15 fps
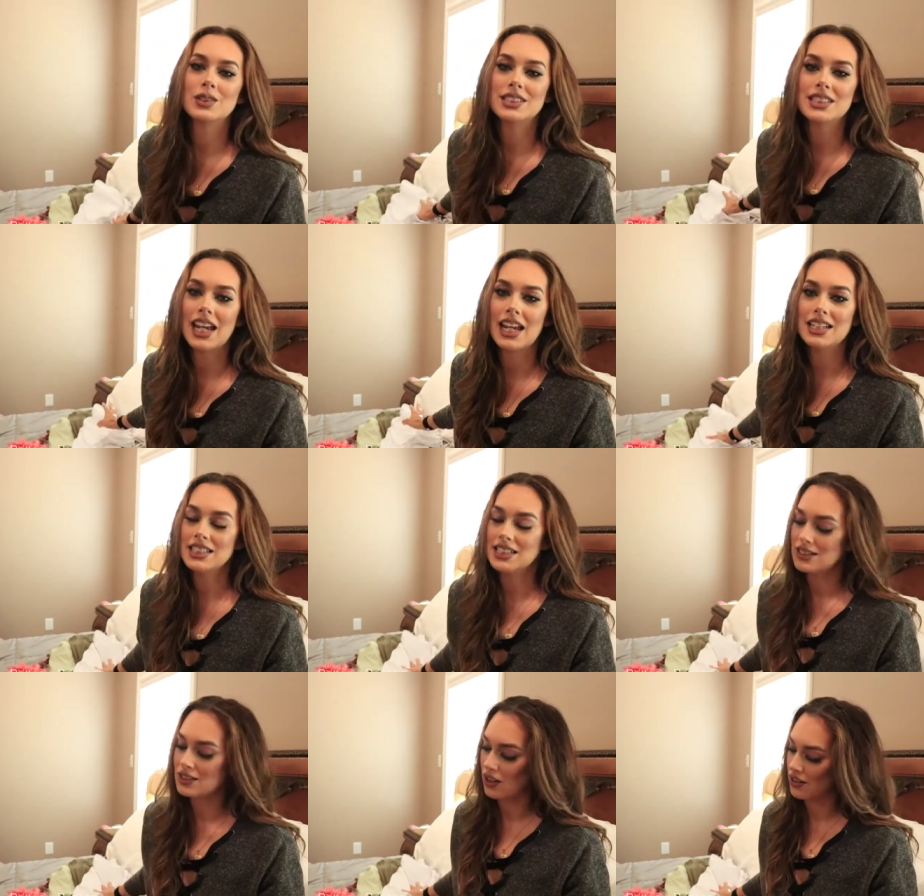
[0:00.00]
was
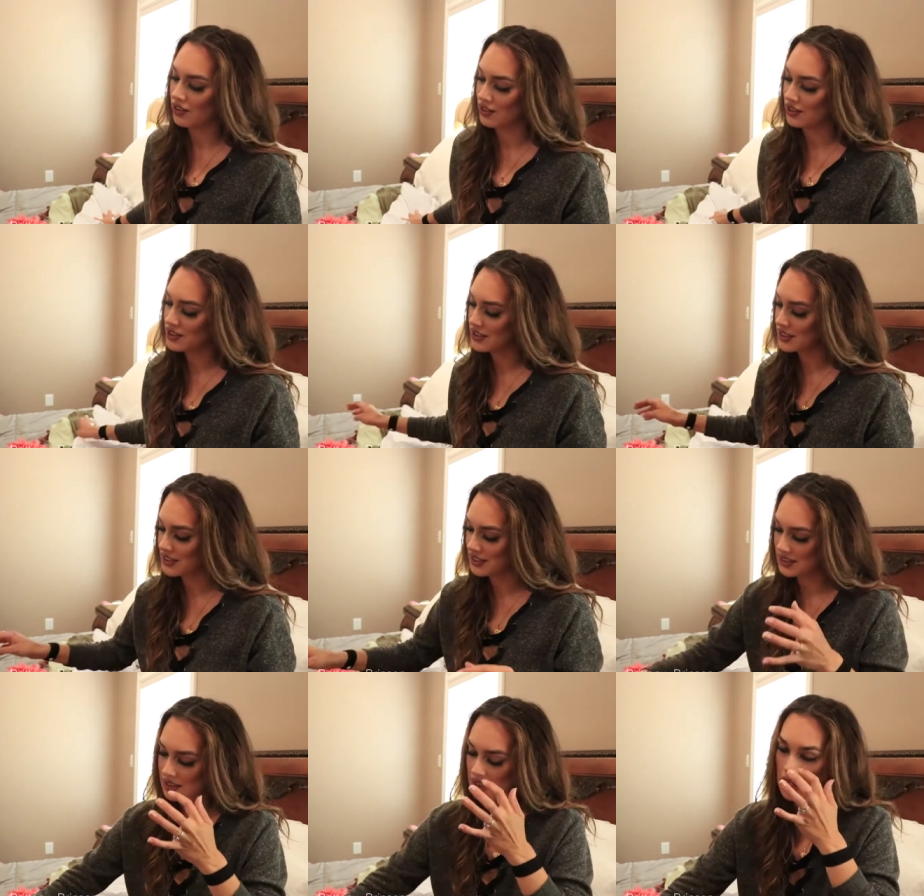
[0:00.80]
$18.
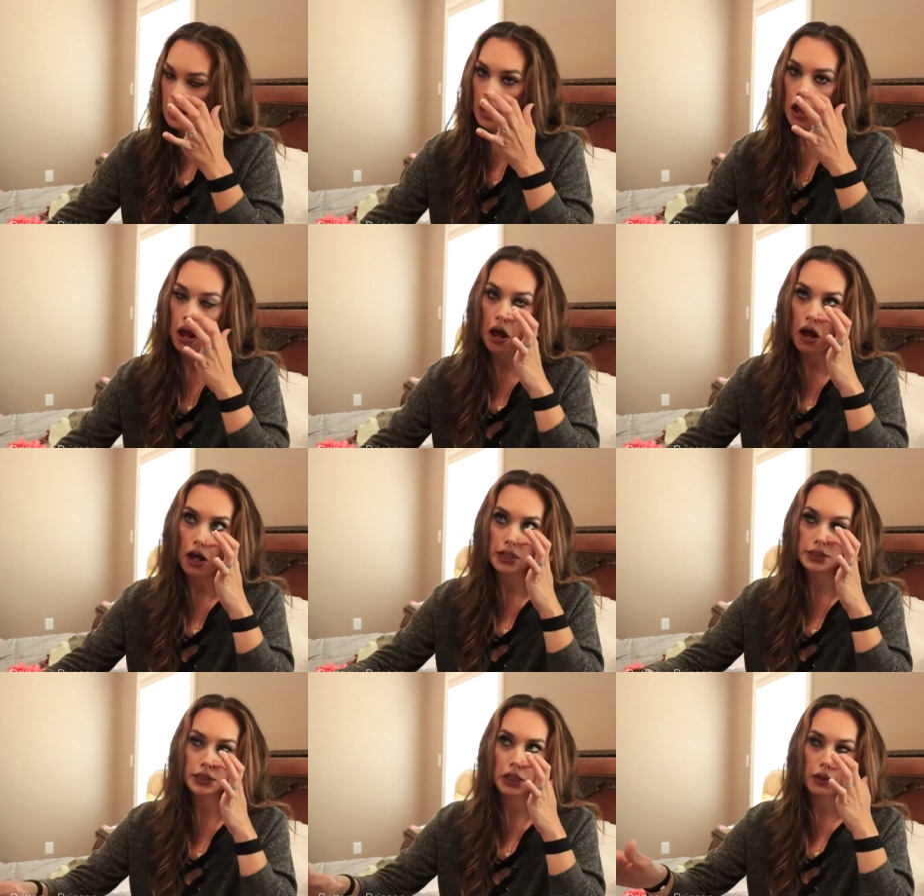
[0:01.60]

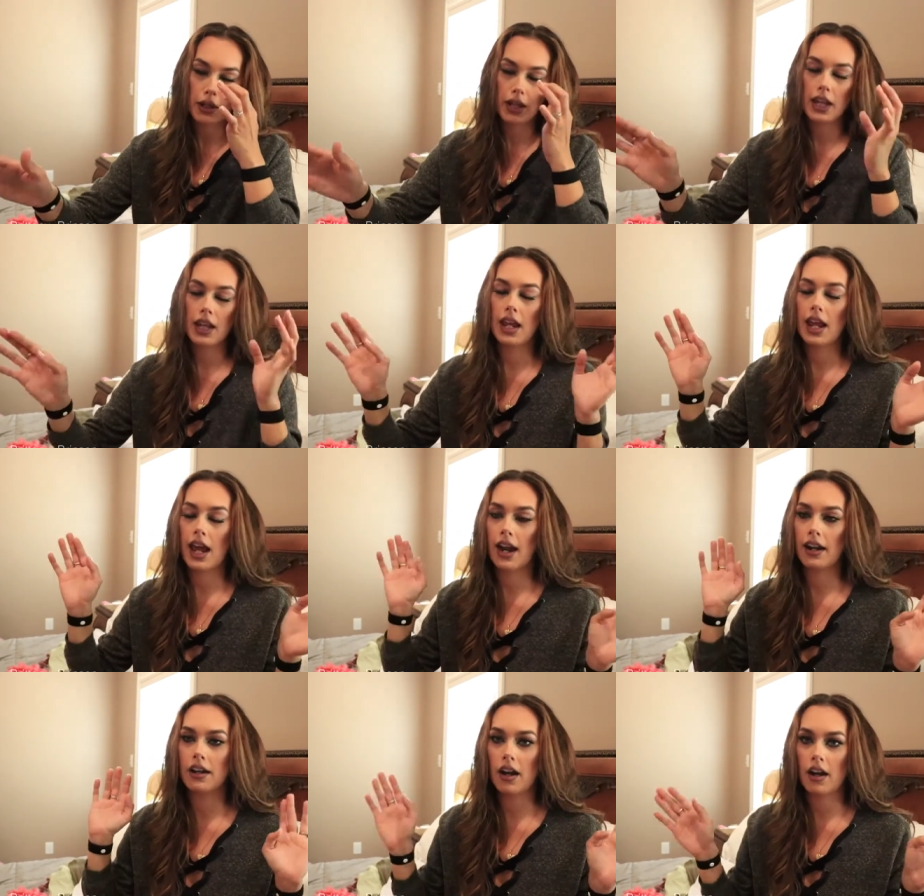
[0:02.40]
Also, it
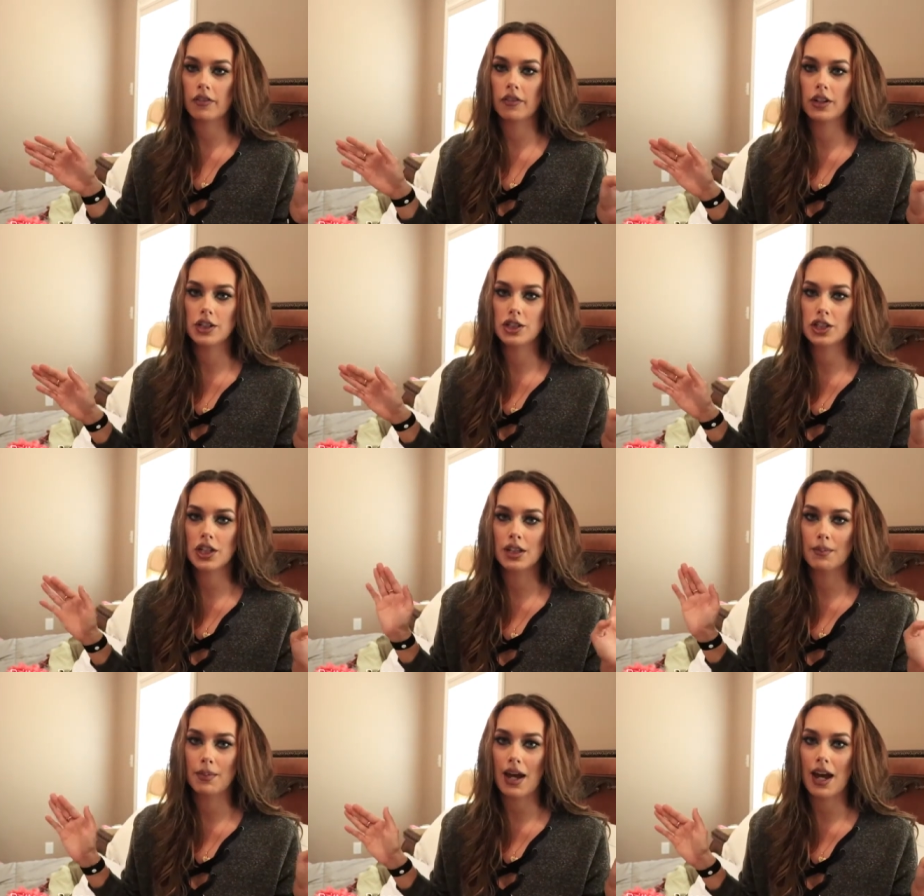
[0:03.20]
had coverage in
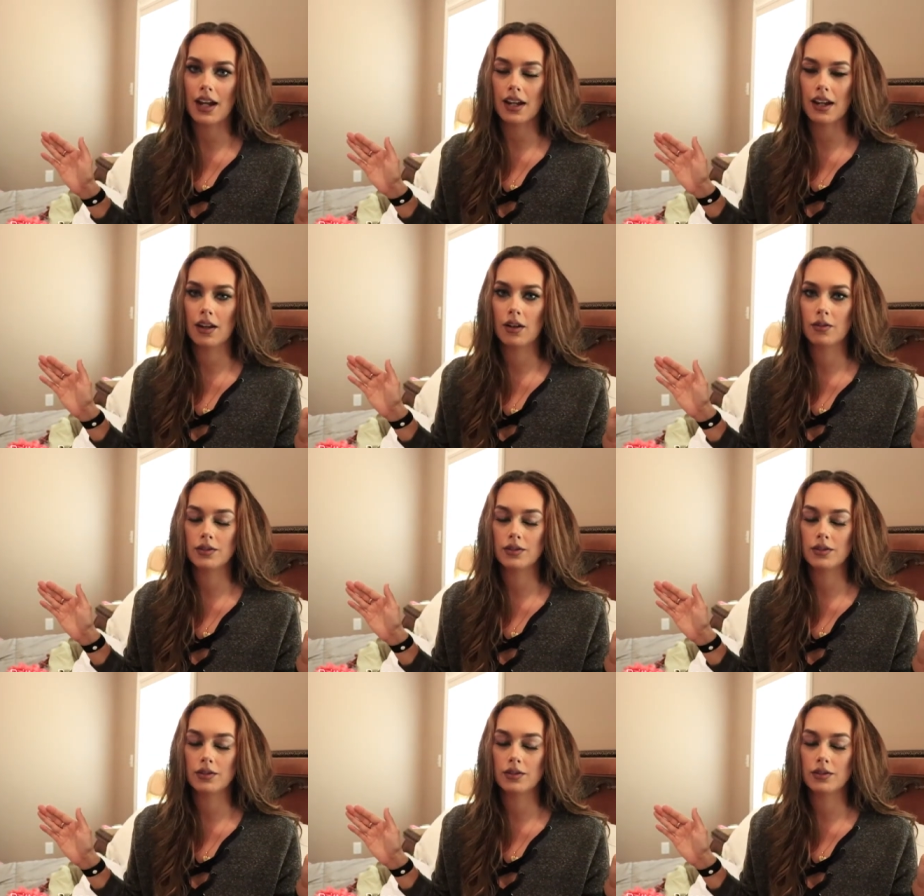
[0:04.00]
the back.